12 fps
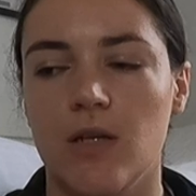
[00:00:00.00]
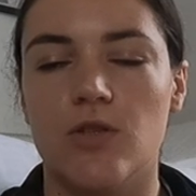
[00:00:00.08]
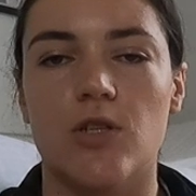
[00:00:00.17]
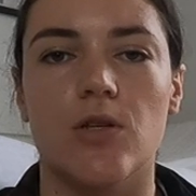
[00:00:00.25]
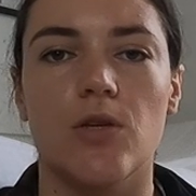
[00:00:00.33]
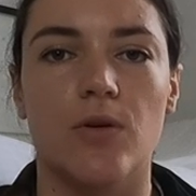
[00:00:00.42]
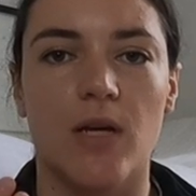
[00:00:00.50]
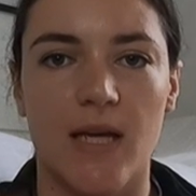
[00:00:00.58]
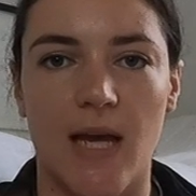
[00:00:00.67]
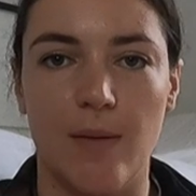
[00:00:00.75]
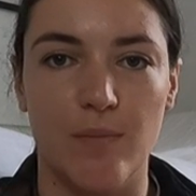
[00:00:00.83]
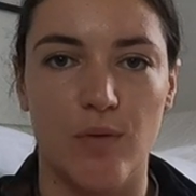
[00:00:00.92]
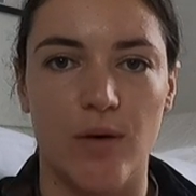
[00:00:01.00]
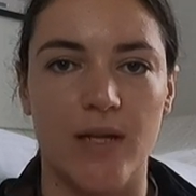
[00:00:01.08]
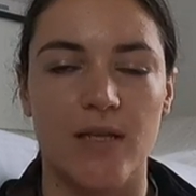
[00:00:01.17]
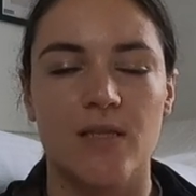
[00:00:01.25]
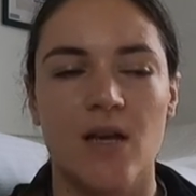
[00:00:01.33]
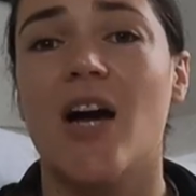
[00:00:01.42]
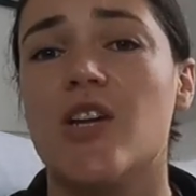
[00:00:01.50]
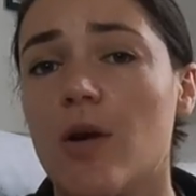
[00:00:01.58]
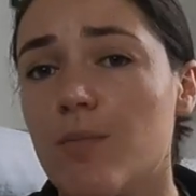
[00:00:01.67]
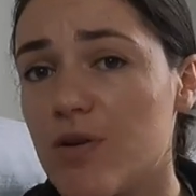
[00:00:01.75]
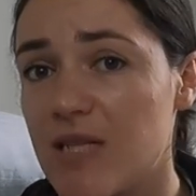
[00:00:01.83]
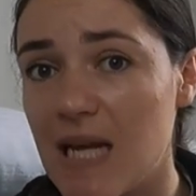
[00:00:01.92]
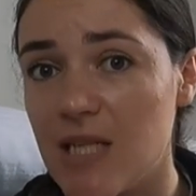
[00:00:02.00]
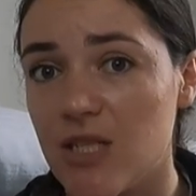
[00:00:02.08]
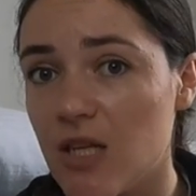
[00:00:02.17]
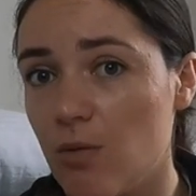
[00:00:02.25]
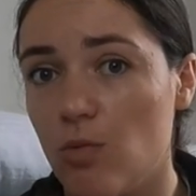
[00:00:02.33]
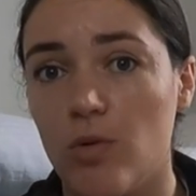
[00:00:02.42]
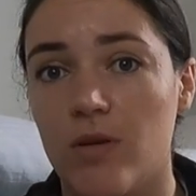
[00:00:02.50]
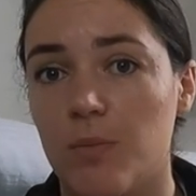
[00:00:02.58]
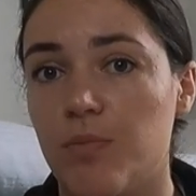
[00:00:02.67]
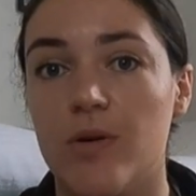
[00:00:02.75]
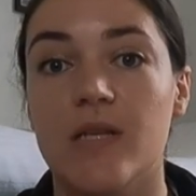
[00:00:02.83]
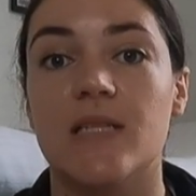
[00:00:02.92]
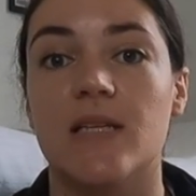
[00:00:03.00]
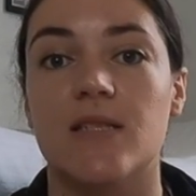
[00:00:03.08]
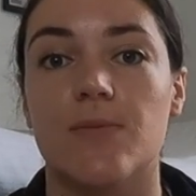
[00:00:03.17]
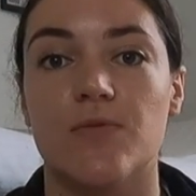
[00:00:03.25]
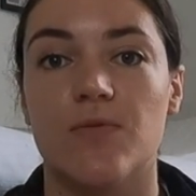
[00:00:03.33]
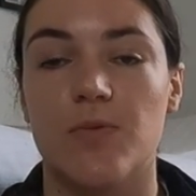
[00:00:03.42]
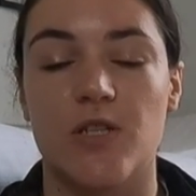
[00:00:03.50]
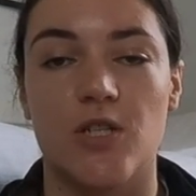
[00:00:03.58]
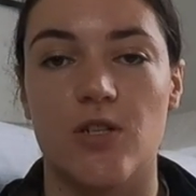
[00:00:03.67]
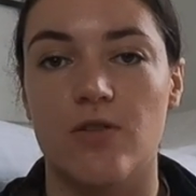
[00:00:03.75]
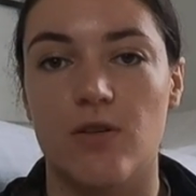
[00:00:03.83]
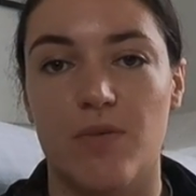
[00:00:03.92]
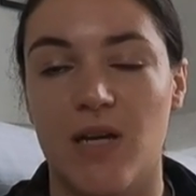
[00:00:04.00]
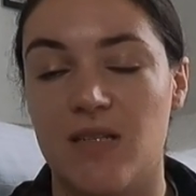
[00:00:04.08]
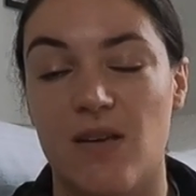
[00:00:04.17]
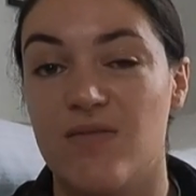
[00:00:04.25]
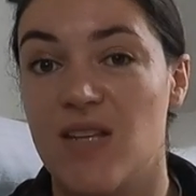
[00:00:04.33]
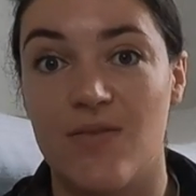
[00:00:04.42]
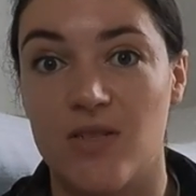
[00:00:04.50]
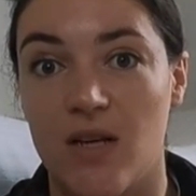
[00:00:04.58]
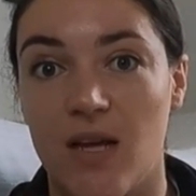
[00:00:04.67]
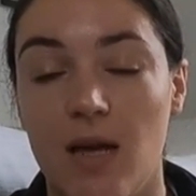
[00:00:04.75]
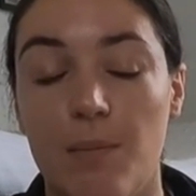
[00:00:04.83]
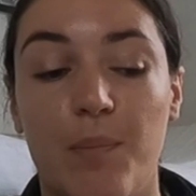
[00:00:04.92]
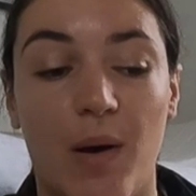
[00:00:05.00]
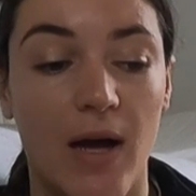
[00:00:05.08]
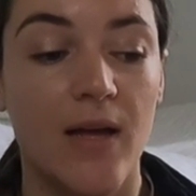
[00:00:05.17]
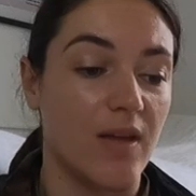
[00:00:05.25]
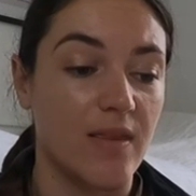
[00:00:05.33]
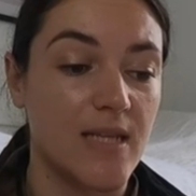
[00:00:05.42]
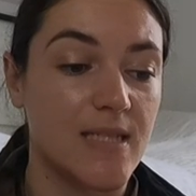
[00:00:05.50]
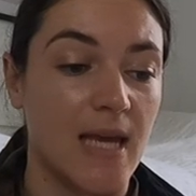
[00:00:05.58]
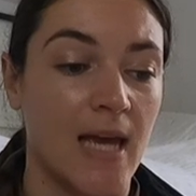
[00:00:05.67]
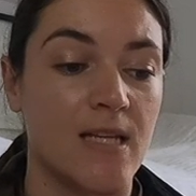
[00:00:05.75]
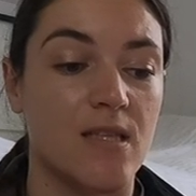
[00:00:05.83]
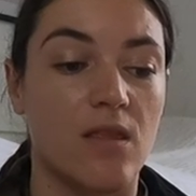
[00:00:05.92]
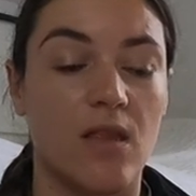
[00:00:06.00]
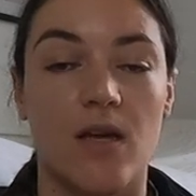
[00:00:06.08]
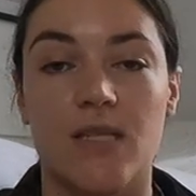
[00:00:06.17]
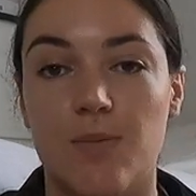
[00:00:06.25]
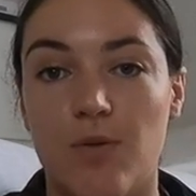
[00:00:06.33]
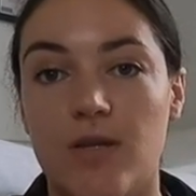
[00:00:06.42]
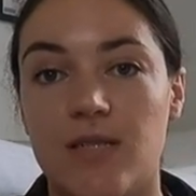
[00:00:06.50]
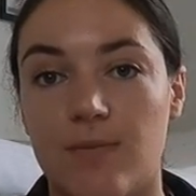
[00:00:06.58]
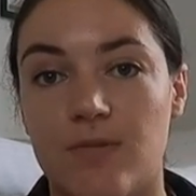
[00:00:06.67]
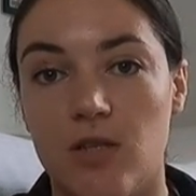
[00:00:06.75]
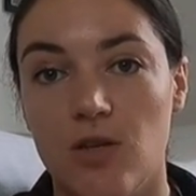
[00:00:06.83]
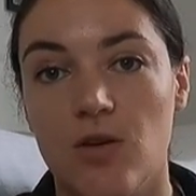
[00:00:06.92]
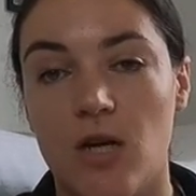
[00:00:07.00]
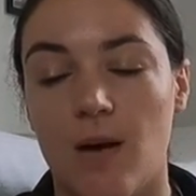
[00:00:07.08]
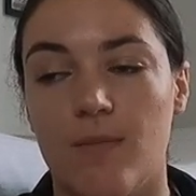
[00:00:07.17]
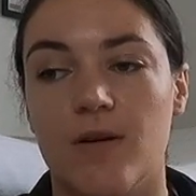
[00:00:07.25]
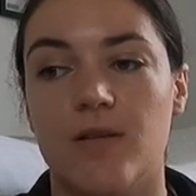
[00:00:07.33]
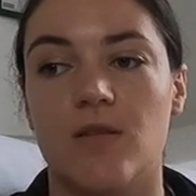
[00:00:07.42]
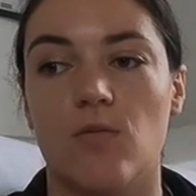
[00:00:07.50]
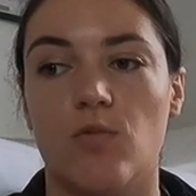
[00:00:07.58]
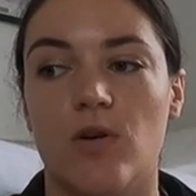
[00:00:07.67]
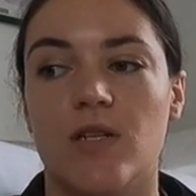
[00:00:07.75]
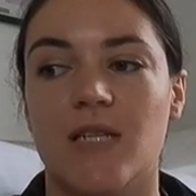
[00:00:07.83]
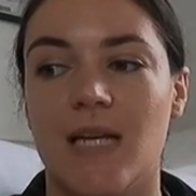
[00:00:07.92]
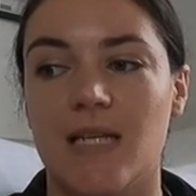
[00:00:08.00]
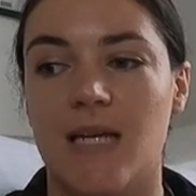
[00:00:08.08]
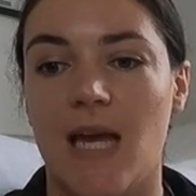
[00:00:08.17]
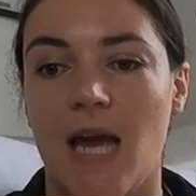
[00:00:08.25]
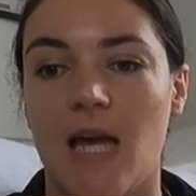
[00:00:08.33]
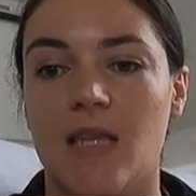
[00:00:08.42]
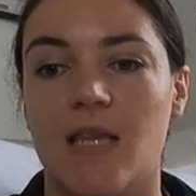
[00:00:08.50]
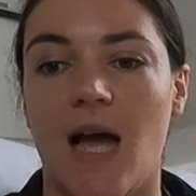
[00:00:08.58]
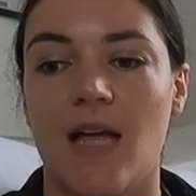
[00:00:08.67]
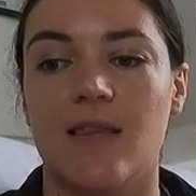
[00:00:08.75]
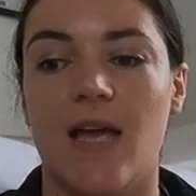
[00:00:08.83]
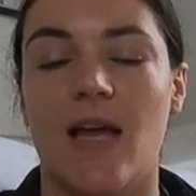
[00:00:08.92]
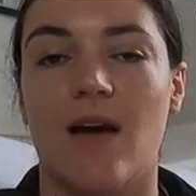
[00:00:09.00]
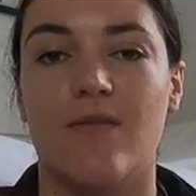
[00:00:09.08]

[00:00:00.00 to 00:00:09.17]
that you do, you can gain points. I don't pretend to know all of the point systems for British show jumping because I've never done it. But in this case, the 30 points up to newcomers would indicate that they